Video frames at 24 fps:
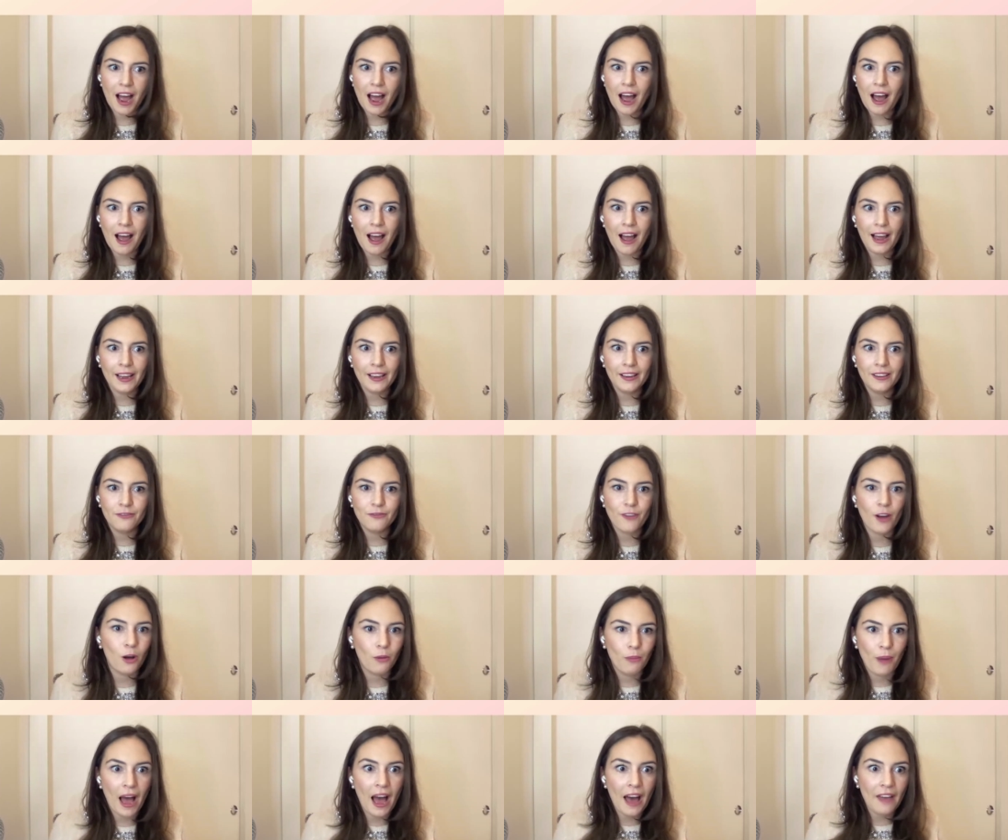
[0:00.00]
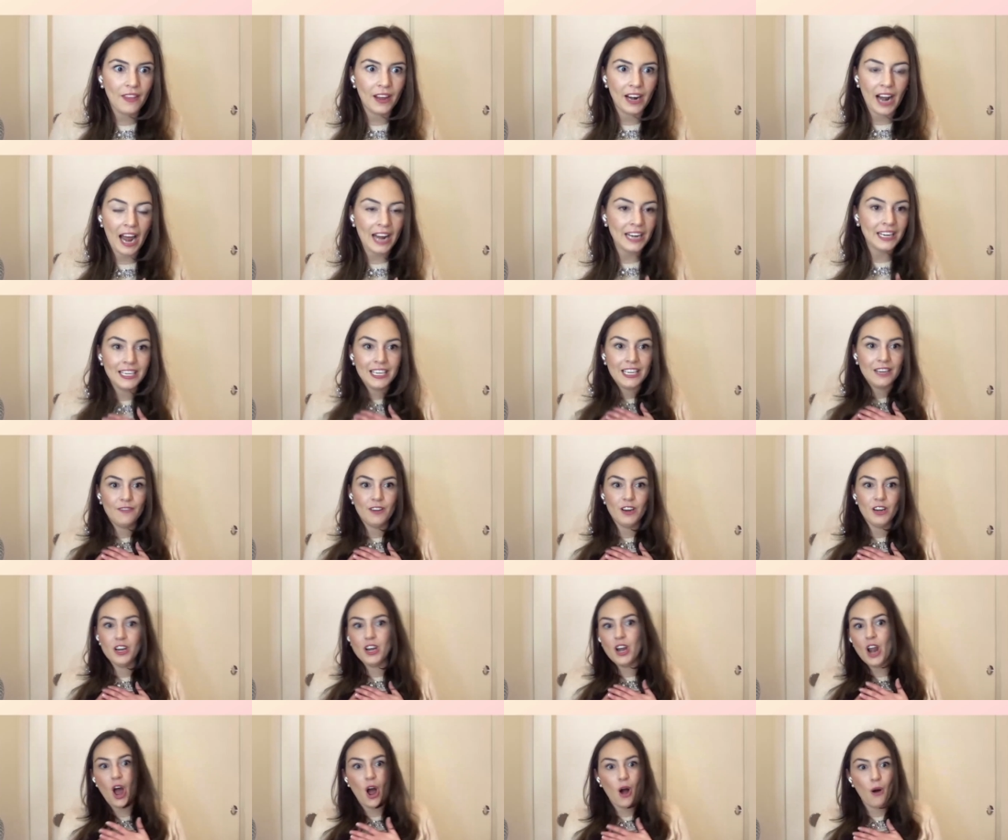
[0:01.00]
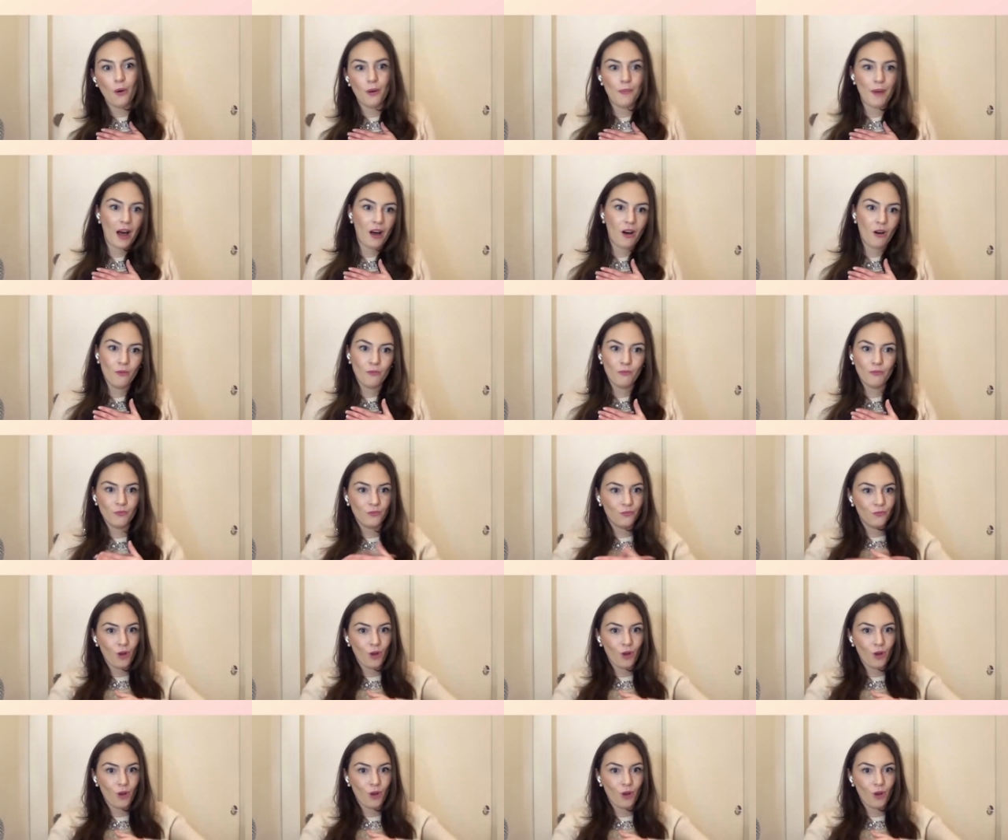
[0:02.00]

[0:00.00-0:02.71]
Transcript: I felt bad that I didn't even know about